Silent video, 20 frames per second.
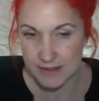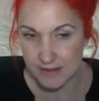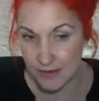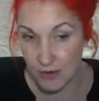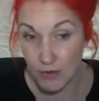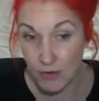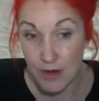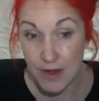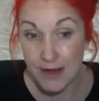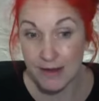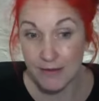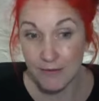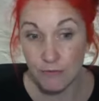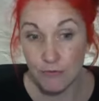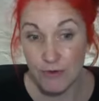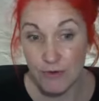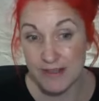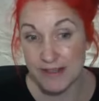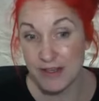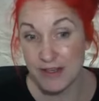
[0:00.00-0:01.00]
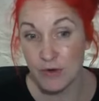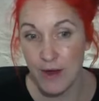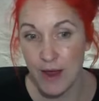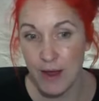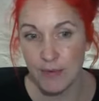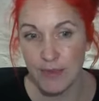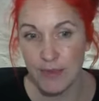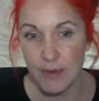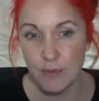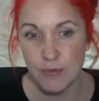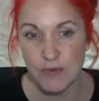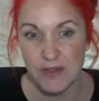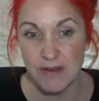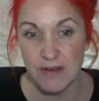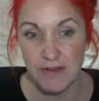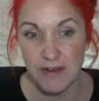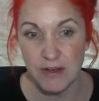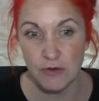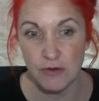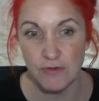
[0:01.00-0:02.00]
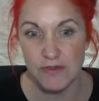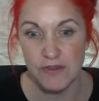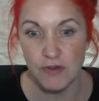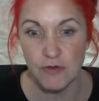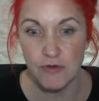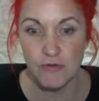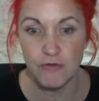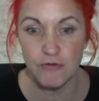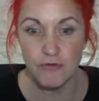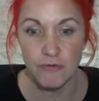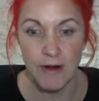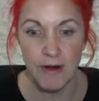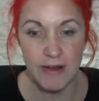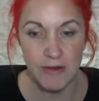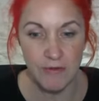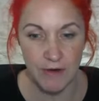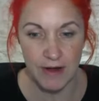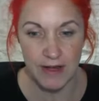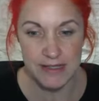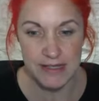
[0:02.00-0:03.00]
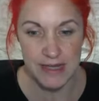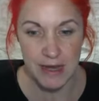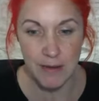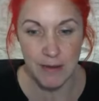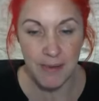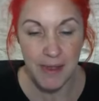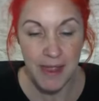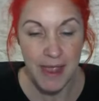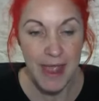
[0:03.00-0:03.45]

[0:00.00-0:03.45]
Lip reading: So rinsing your hair with apple cider vinegar is a great tip.